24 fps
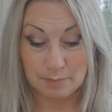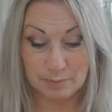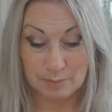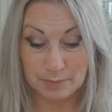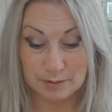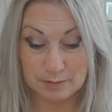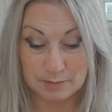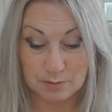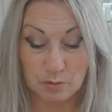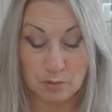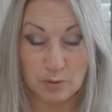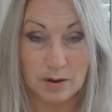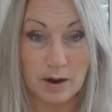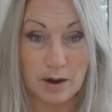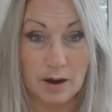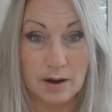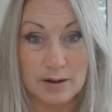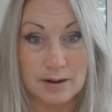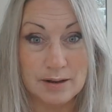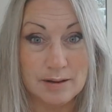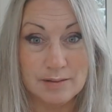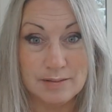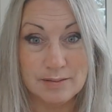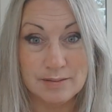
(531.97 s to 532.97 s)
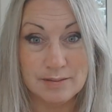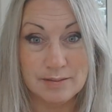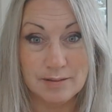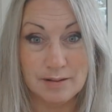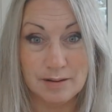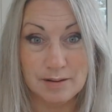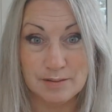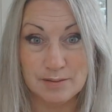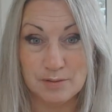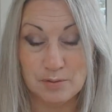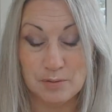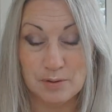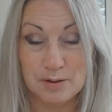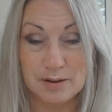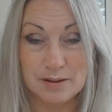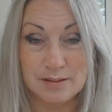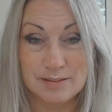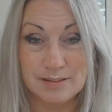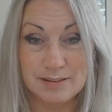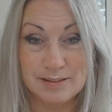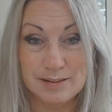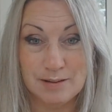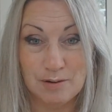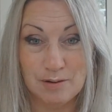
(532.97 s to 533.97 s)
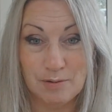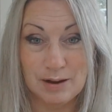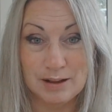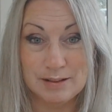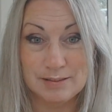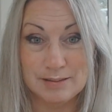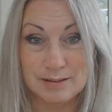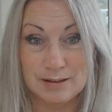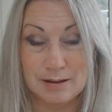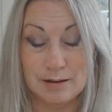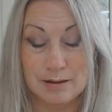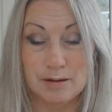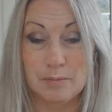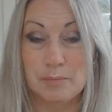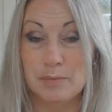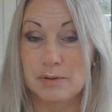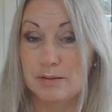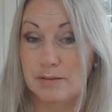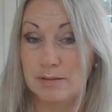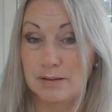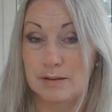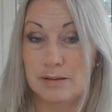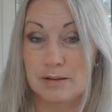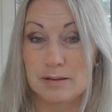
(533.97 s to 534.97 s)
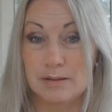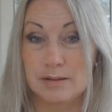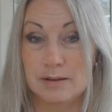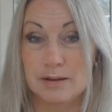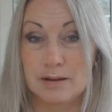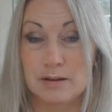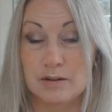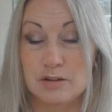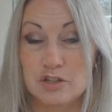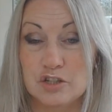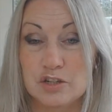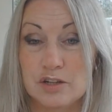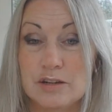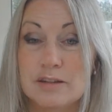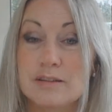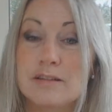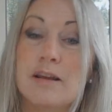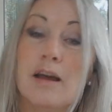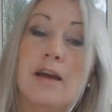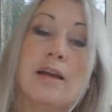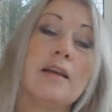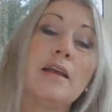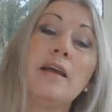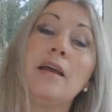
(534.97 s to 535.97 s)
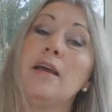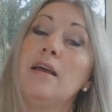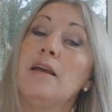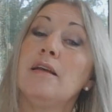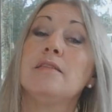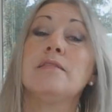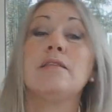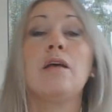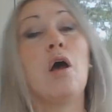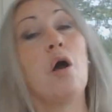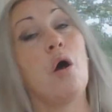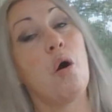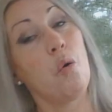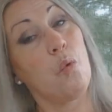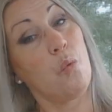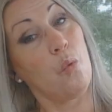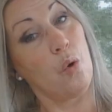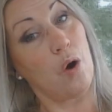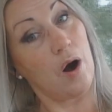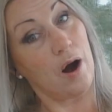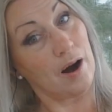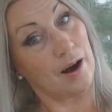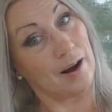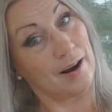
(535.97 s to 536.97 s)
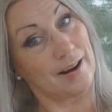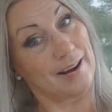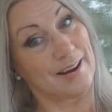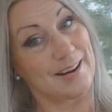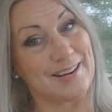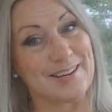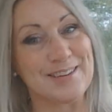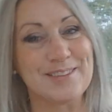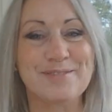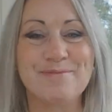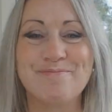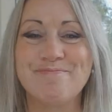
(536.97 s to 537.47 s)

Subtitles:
is going on inside, so I can see how healthy I am and see that the ketogenic diet is working.